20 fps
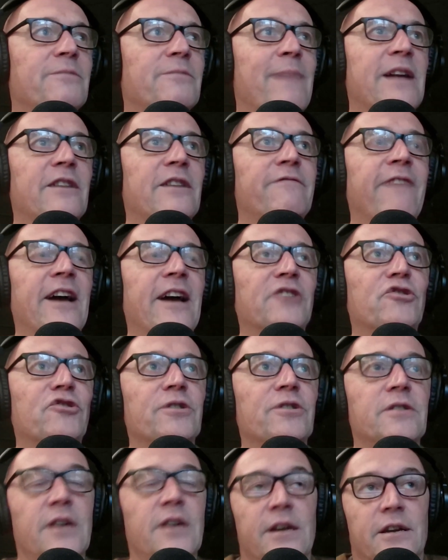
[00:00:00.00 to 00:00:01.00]

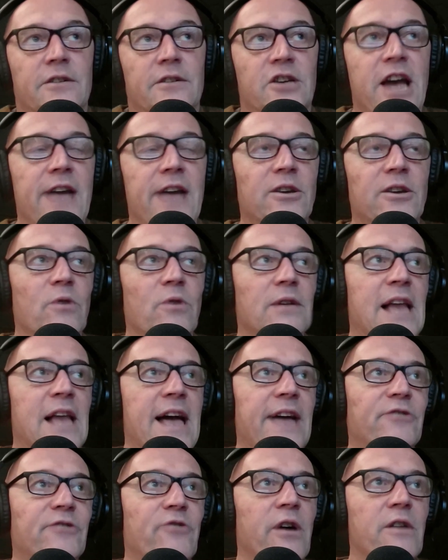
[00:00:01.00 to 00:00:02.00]
manufacturers, Jaguar,
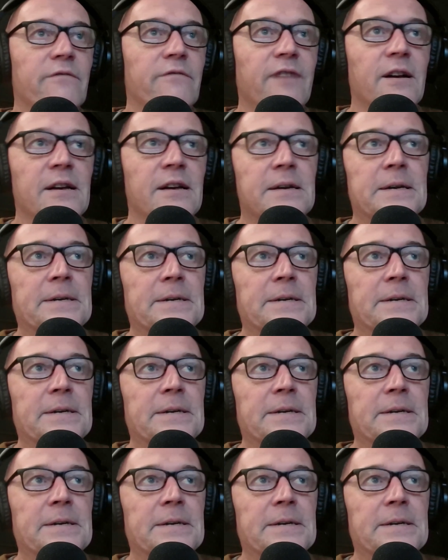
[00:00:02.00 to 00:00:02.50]
Land Rover,